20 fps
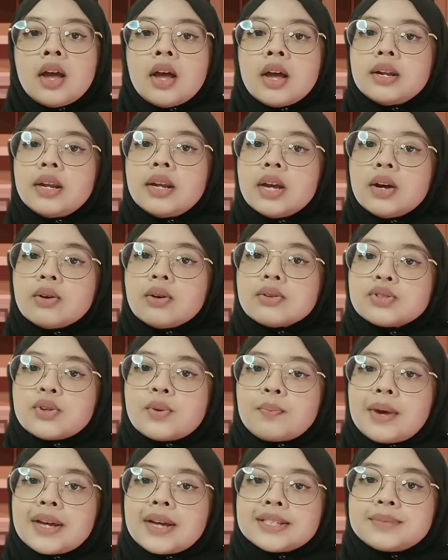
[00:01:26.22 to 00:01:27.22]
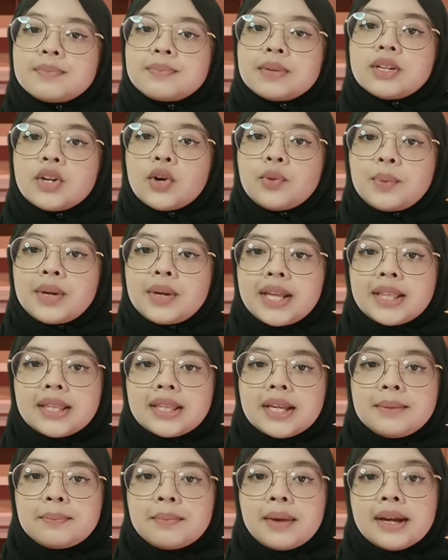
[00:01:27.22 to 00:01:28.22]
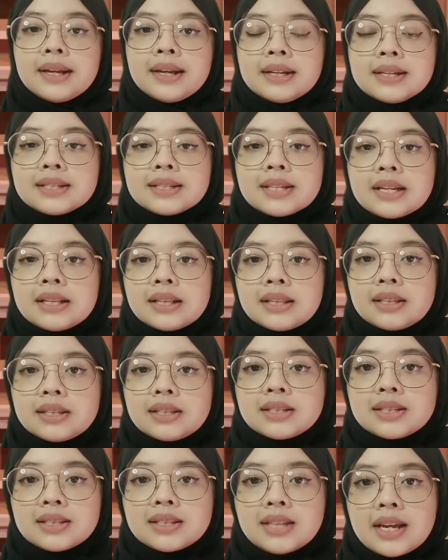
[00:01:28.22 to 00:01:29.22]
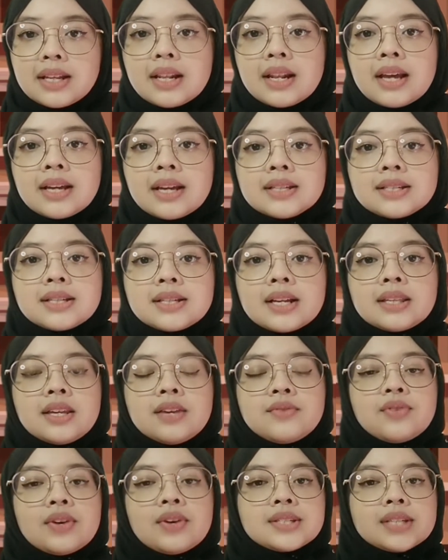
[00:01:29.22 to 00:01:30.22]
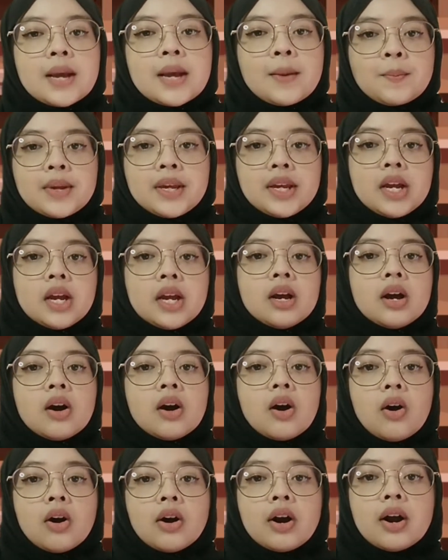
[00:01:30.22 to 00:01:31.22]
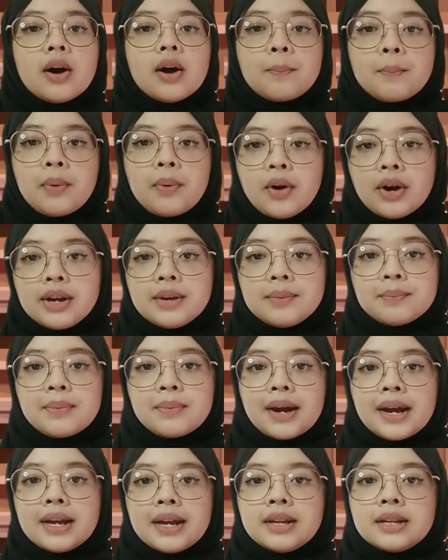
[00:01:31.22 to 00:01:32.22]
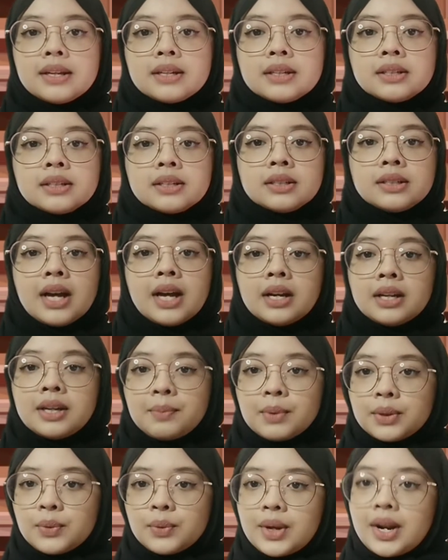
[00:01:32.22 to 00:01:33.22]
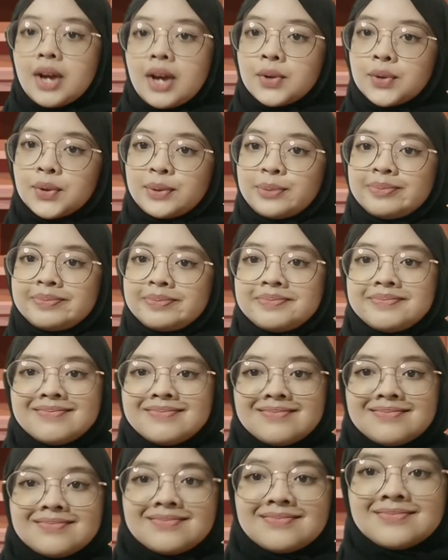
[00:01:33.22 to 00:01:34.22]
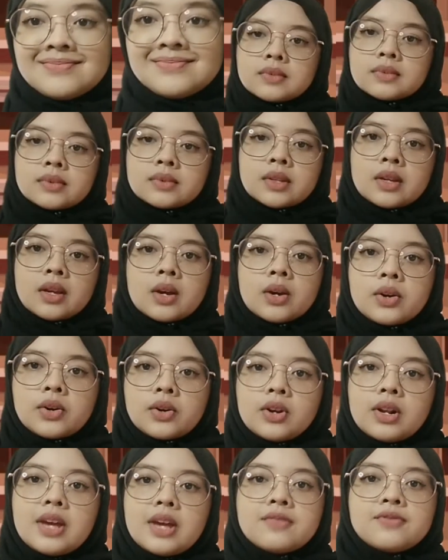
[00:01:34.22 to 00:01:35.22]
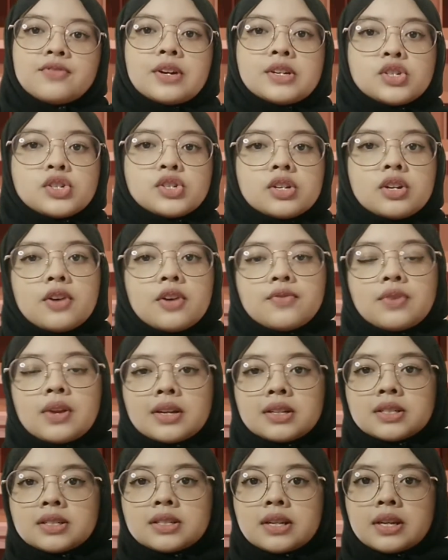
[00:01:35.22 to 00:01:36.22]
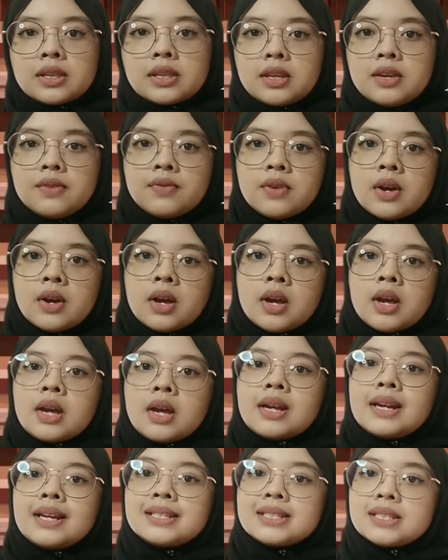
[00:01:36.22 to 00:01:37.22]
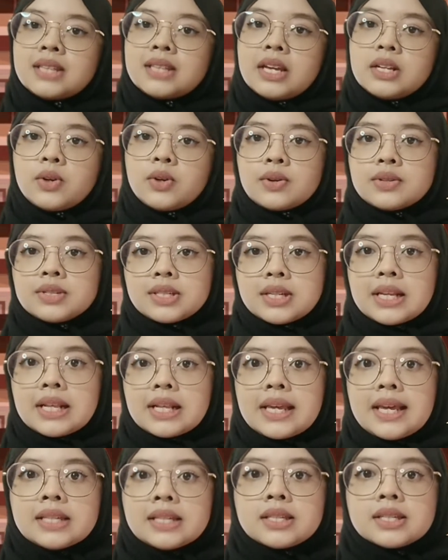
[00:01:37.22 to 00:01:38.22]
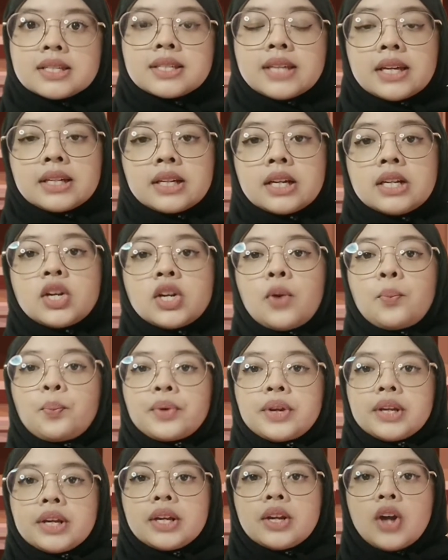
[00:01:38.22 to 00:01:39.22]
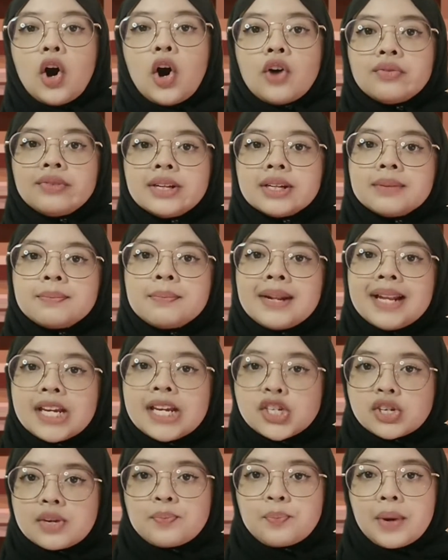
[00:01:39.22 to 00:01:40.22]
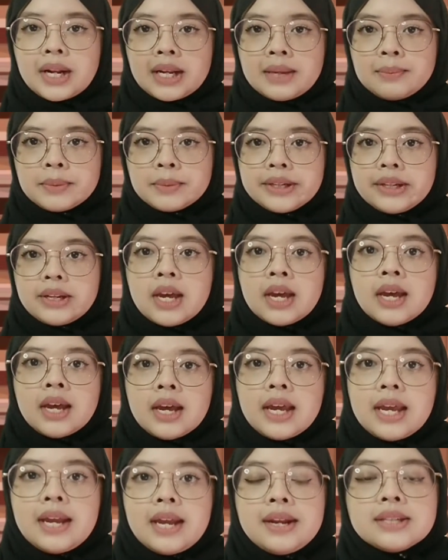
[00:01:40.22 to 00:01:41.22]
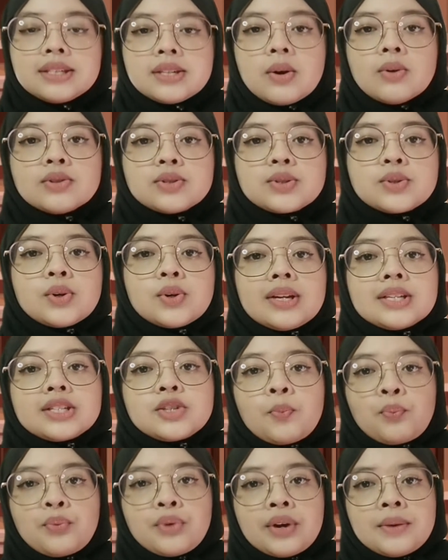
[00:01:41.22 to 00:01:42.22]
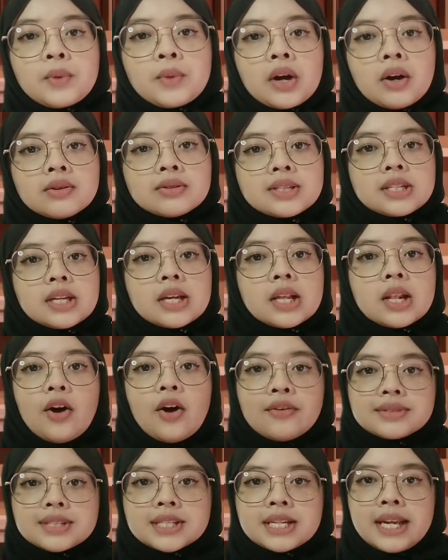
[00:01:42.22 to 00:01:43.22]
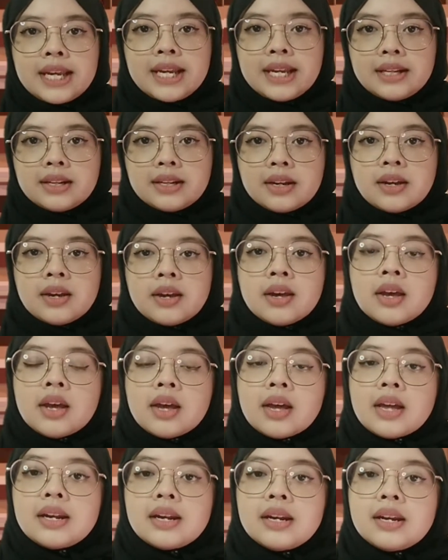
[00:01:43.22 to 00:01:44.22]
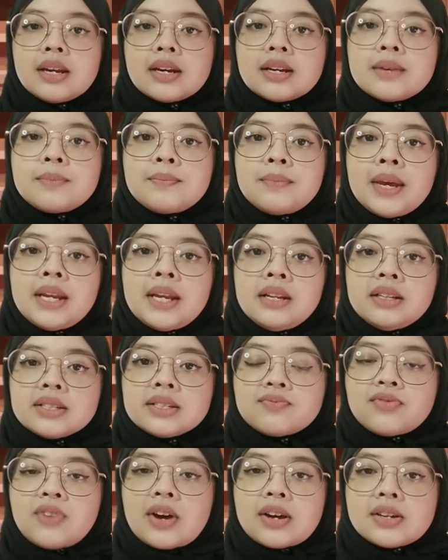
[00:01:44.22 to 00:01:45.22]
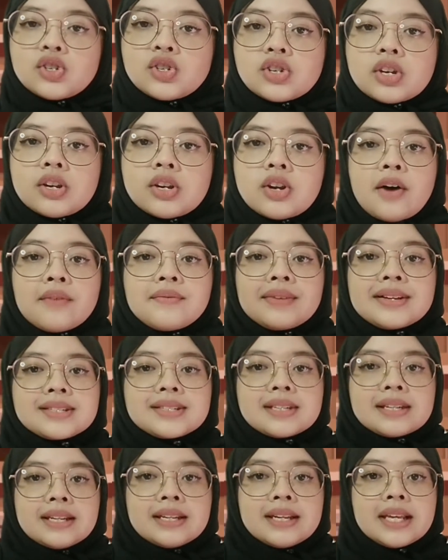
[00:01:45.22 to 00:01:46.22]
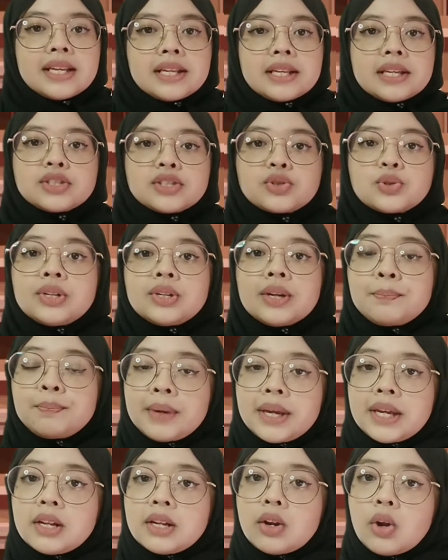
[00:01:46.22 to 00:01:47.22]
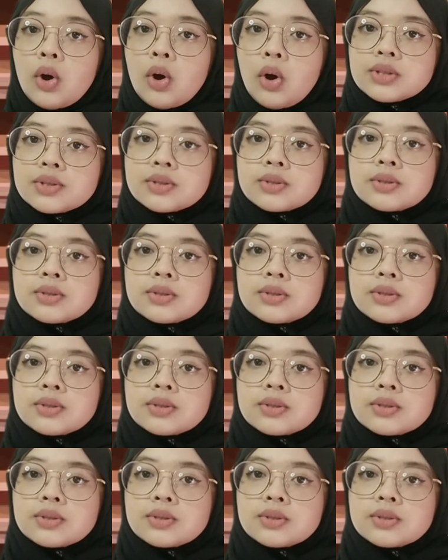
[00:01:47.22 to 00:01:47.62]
They also must be nominated by the State Legislative Assembly or appointed by the Yang di-Pertuan Agong. Role and function of legislative. The State Council is the second component of the Malaysian Parliament. It is also the Supreme Council of Senate. The main function of the Senate is to debate laws